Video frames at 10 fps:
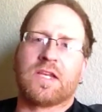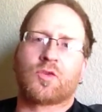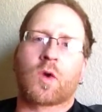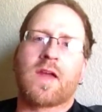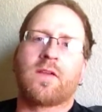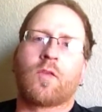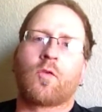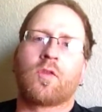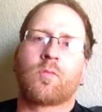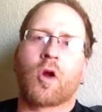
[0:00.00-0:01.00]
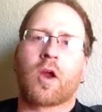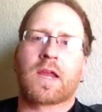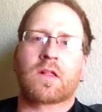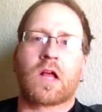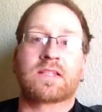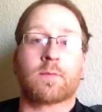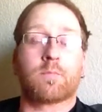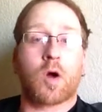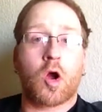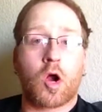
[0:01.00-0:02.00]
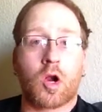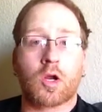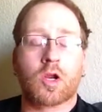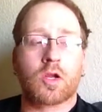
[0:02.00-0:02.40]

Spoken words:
driving through the parking lot to park,